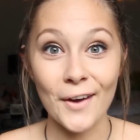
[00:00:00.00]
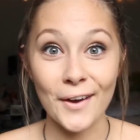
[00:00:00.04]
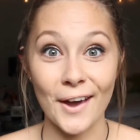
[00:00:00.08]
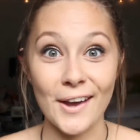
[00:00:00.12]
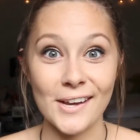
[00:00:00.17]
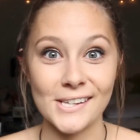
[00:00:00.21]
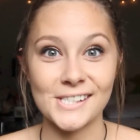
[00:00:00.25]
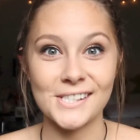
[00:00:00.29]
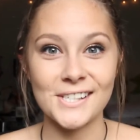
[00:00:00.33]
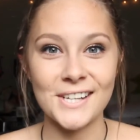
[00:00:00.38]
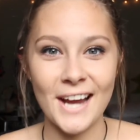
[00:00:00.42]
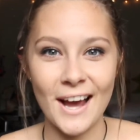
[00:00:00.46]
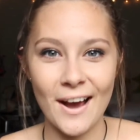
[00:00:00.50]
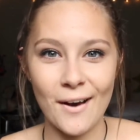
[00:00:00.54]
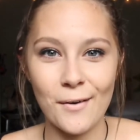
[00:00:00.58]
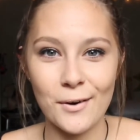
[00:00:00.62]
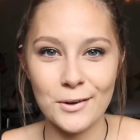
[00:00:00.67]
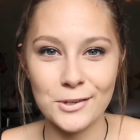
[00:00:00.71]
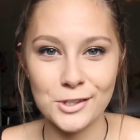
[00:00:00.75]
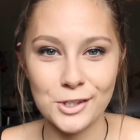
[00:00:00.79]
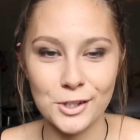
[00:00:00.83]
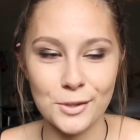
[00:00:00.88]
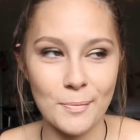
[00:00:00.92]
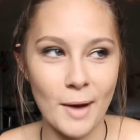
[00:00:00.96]
Okay, so now
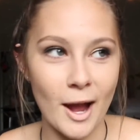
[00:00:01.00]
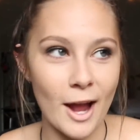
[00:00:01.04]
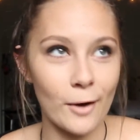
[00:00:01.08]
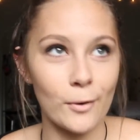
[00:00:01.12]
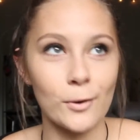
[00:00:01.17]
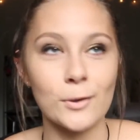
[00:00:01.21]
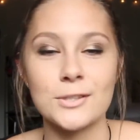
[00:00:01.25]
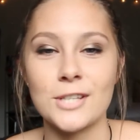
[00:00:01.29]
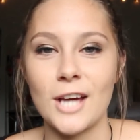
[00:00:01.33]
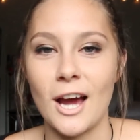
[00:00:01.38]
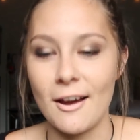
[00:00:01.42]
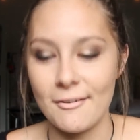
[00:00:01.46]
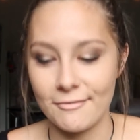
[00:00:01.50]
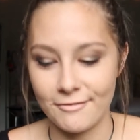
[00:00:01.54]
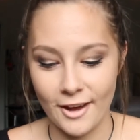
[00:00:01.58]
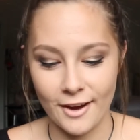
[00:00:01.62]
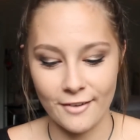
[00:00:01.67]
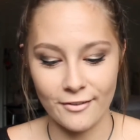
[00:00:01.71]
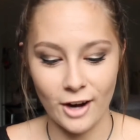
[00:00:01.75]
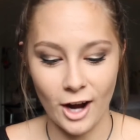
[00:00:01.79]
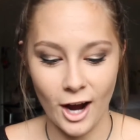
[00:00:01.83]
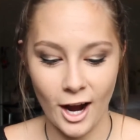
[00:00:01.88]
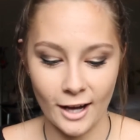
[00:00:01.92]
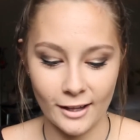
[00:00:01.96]
onto my all-time
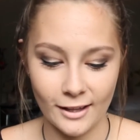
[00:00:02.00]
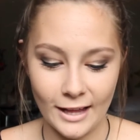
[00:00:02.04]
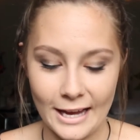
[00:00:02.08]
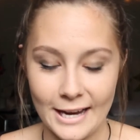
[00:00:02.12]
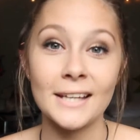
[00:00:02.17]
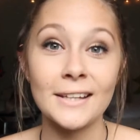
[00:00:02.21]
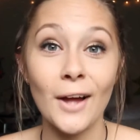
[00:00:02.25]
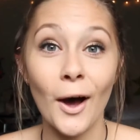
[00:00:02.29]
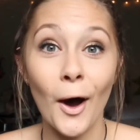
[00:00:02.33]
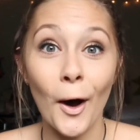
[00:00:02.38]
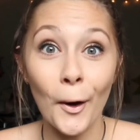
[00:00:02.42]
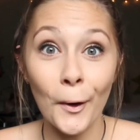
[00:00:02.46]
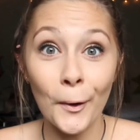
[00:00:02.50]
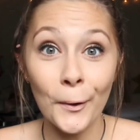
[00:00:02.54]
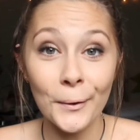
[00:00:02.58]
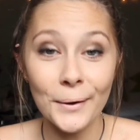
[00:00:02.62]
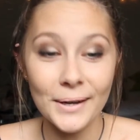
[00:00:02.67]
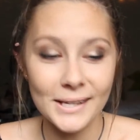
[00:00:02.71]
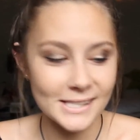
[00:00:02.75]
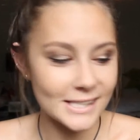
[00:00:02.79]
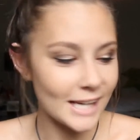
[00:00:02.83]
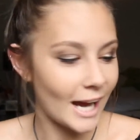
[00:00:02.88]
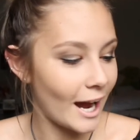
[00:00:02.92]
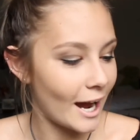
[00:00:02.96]
favorite highlight in the whole
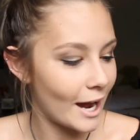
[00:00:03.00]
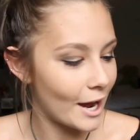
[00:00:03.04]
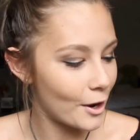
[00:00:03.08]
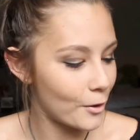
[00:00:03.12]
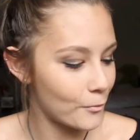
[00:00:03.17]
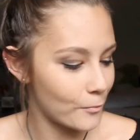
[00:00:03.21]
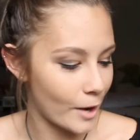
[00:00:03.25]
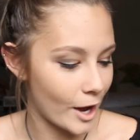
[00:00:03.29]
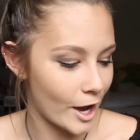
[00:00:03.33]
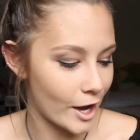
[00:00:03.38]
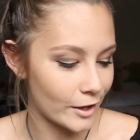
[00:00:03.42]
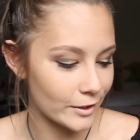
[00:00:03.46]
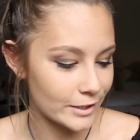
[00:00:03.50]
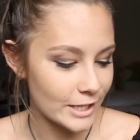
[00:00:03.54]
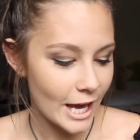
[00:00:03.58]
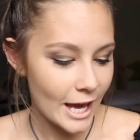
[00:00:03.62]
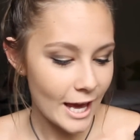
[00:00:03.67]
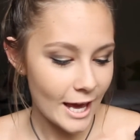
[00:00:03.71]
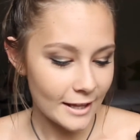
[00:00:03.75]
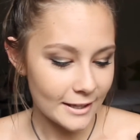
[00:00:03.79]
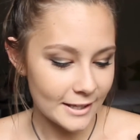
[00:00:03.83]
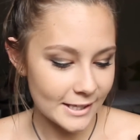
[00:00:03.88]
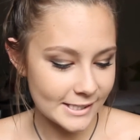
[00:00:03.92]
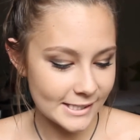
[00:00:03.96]
entire world.
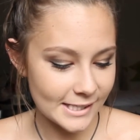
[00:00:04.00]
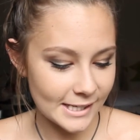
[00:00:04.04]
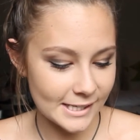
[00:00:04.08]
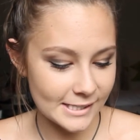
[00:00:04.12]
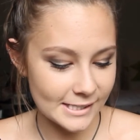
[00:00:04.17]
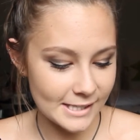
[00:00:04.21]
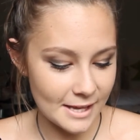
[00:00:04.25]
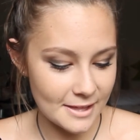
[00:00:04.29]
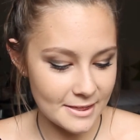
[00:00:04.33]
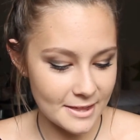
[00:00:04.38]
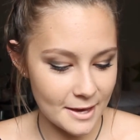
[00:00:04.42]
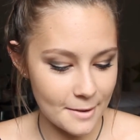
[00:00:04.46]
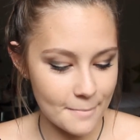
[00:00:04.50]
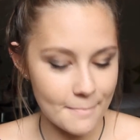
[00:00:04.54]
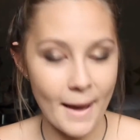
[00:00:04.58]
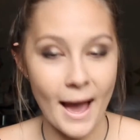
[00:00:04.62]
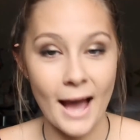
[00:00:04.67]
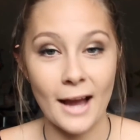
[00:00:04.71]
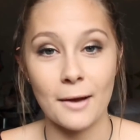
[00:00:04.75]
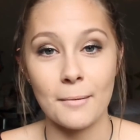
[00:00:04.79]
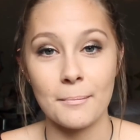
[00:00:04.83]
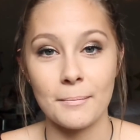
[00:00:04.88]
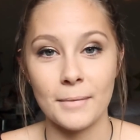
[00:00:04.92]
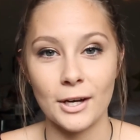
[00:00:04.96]
This is the
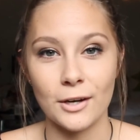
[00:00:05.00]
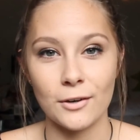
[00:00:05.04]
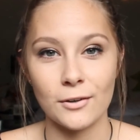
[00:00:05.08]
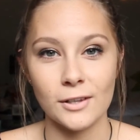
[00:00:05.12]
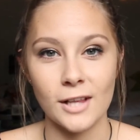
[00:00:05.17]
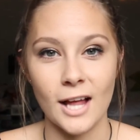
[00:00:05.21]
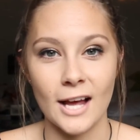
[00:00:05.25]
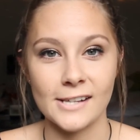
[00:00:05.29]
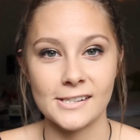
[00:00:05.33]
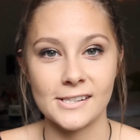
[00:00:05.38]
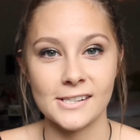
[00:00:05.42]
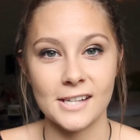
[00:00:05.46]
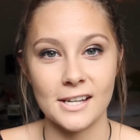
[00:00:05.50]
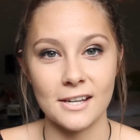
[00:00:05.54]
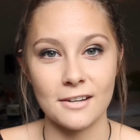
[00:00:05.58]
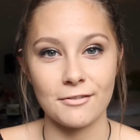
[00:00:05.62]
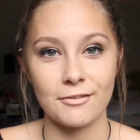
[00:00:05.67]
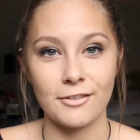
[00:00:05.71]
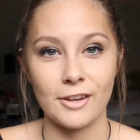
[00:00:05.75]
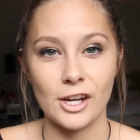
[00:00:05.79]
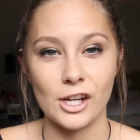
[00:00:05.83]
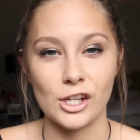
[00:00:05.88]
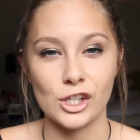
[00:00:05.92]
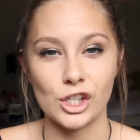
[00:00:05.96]
MAC Mineralized Skin
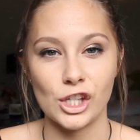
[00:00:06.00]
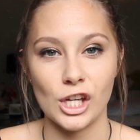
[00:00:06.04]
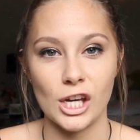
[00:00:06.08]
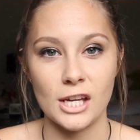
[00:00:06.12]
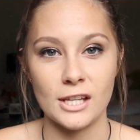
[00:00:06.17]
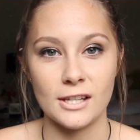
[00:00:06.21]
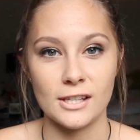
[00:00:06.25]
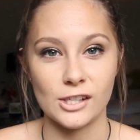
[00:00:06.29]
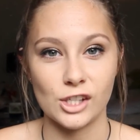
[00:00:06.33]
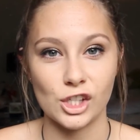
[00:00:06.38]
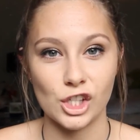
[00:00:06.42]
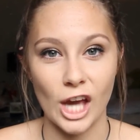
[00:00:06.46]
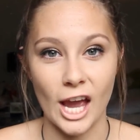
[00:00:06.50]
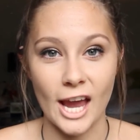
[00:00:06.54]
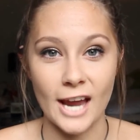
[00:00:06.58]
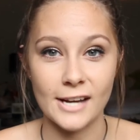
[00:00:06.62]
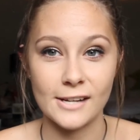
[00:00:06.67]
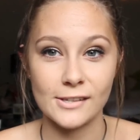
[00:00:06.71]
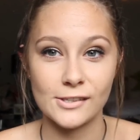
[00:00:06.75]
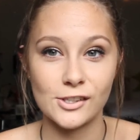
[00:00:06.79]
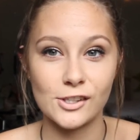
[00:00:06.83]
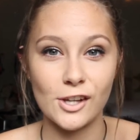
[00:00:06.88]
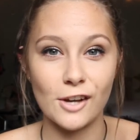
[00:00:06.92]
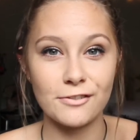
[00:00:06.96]
Finish in the
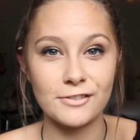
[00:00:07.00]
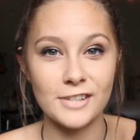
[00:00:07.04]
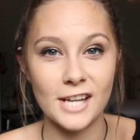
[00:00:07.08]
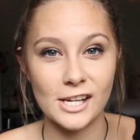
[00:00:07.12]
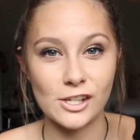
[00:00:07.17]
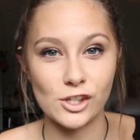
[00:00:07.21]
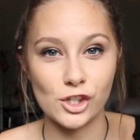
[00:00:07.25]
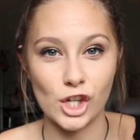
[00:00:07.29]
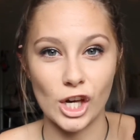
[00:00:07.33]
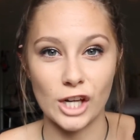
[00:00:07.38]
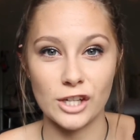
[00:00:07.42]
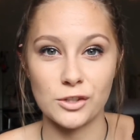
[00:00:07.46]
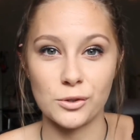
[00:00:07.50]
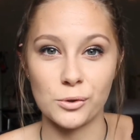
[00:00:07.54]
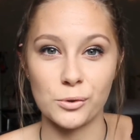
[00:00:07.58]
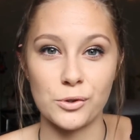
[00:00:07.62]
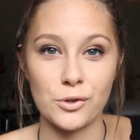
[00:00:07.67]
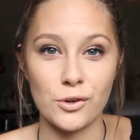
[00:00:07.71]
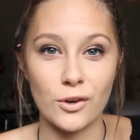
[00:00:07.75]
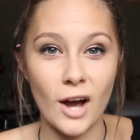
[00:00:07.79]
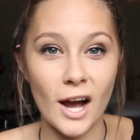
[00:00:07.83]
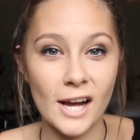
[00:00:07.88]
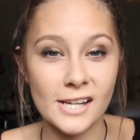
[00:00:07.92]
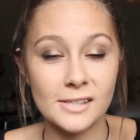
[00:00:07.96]
shade Soft and Gentle.
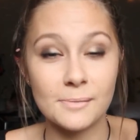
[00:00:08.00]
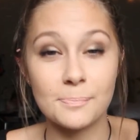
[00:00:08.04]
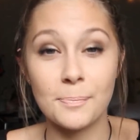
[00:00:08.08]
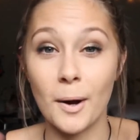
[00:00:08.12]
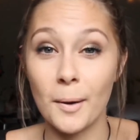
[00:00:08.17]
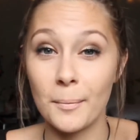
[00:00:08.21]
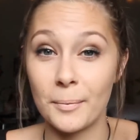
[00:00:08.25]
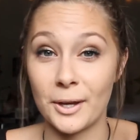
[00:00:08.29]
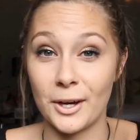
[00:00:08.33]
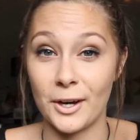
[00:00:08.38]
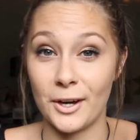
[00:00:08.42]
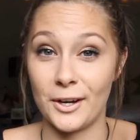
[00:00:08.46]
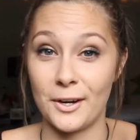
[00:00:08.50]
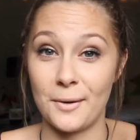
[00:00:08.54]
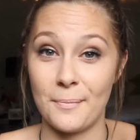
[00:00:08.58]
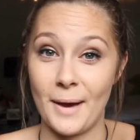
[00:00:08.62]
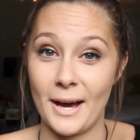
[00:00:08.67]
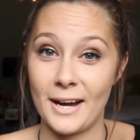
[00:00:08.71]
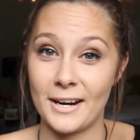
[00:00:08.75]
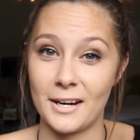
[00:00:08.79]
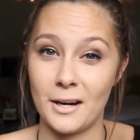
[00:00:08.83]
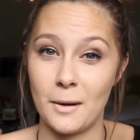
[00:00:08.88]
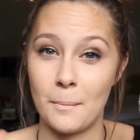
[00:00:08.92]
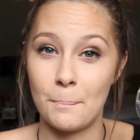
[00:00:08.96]
You guys have probably heard
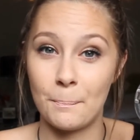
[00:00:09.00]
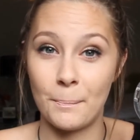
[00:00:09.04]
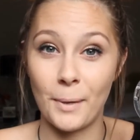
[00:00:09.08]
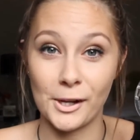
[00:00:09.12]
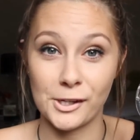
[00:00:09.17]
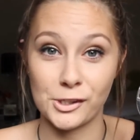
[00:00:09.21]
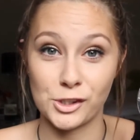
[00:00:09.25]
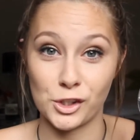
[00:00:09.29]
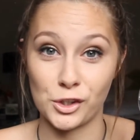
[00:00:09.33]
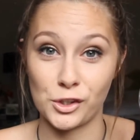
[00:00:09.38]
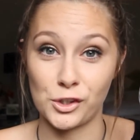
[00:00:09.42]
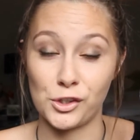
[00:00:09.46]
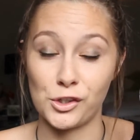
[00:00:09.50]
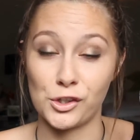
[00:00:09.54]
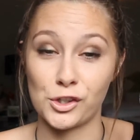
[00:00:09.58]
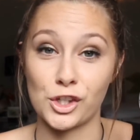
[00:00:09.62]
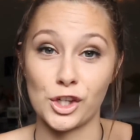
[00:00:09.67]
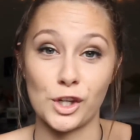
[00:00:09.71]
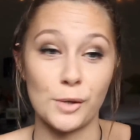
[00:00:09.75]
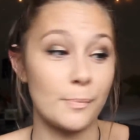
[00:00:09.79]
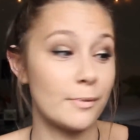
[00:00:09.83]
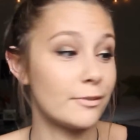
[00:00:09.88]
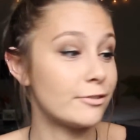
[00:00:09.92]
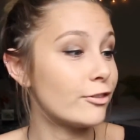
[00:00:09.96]
about it a bunch on
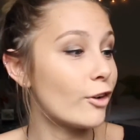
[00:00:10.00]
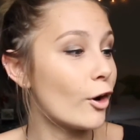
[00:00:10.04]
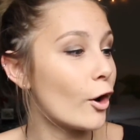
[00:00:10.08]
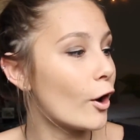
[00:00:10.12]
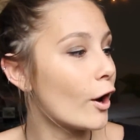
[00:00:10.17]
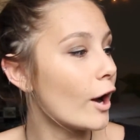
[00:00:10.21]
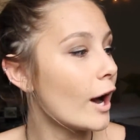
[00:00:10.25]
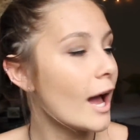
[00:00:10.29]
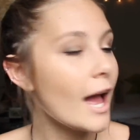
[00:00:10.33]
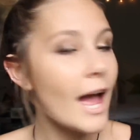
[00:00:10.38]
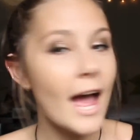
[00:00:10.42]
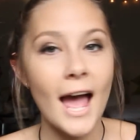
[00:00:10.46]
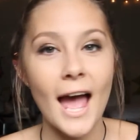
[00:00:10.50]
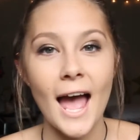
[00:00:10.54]
YouTube before,